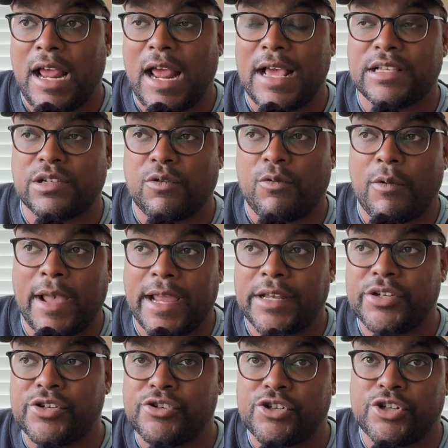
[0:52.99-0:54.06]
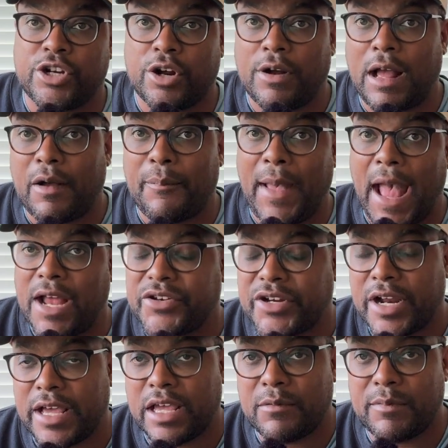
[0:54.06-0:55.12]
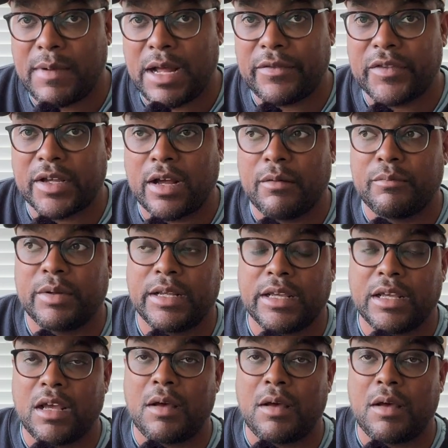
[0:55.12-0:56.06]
as a way to show how passionate I am about the company,